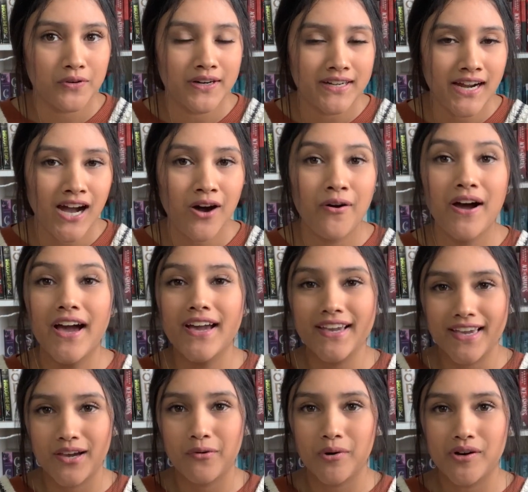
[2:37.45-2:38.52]
right now and
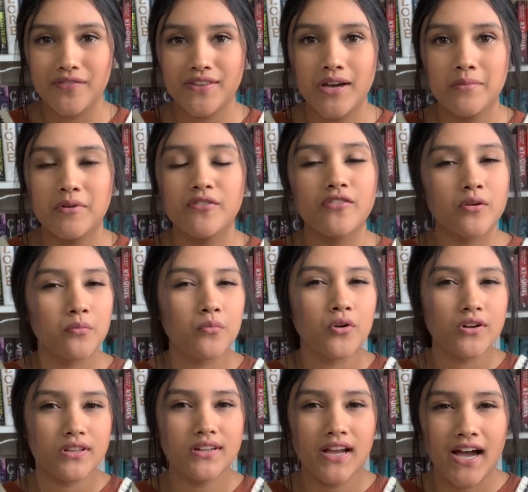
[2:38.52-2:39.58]
get one of them for
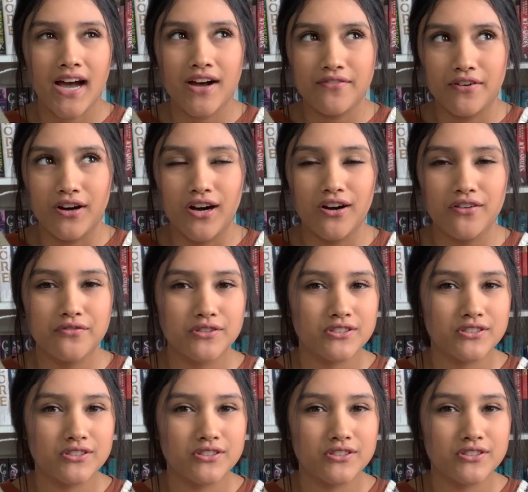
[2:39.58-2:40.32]
more than half off,